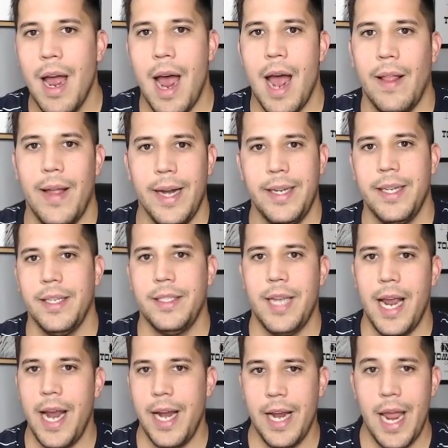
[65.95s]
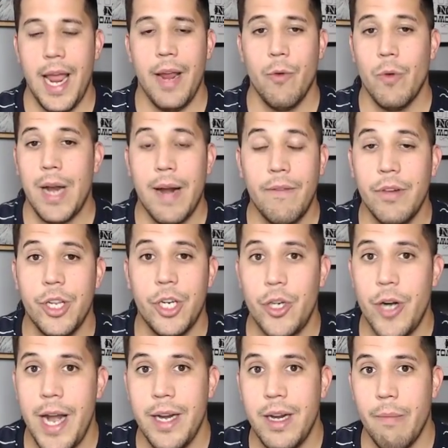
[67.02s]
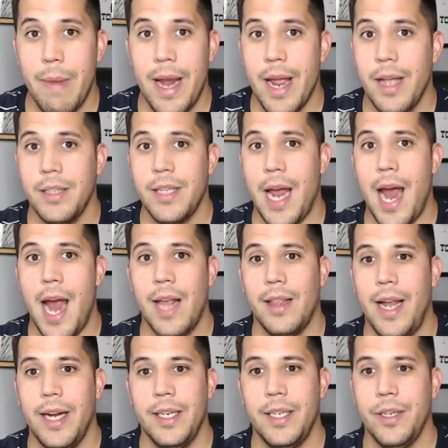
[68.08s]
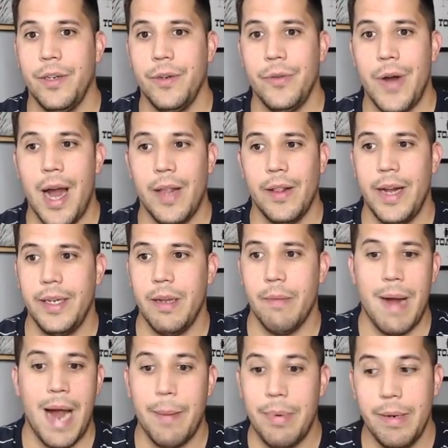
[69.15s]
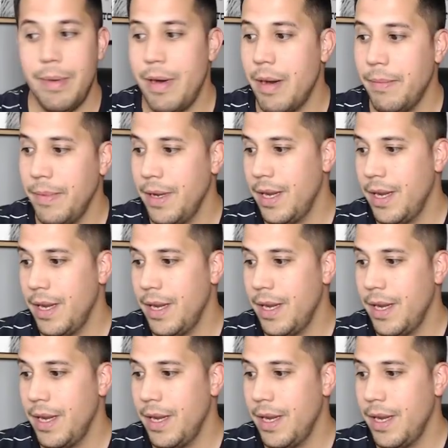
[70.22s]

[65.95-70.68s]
I like to say, hey, whatever the trade commands, I like to buy premium,